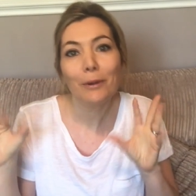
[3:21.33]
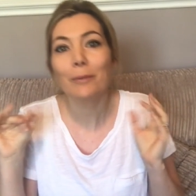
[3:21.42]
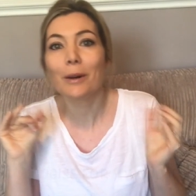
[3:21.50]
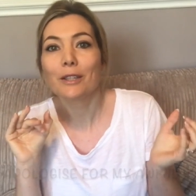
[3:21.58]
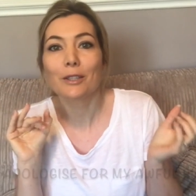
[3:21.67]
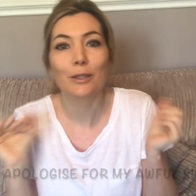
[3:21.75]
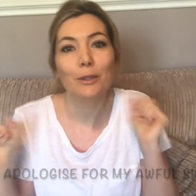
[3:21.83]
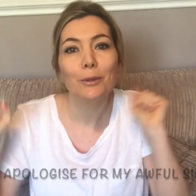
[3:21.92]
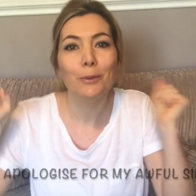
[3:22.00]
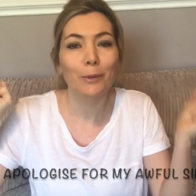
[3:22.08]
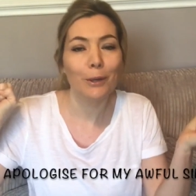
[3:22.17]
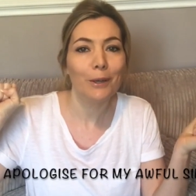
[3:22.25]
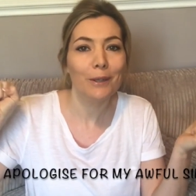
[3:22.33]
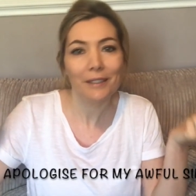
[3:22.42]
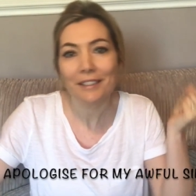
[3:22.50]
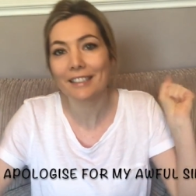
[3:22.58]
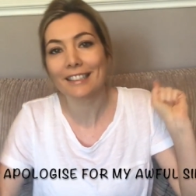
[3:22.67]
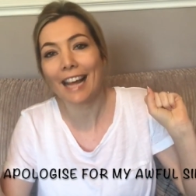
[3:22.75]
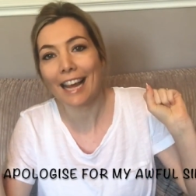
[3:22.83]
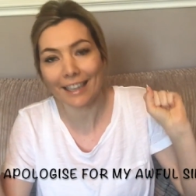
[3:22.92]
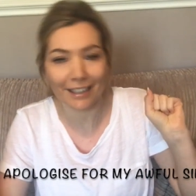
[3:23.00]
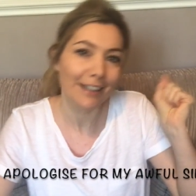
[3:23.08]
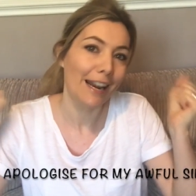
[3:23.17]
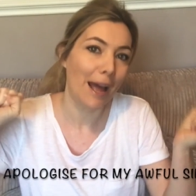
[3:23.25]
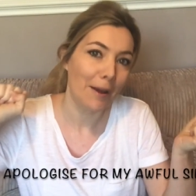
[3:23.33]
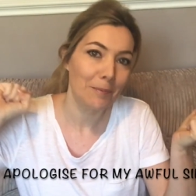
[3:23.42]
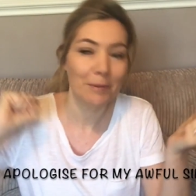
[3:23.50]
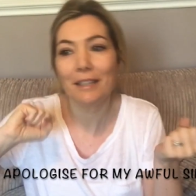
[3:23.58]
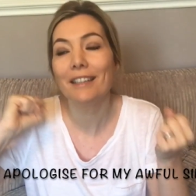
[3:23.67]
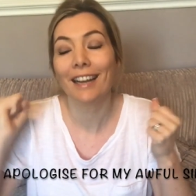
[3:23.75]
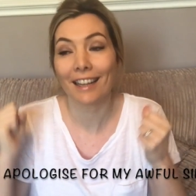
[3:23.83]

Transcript: what's the worst that can happen?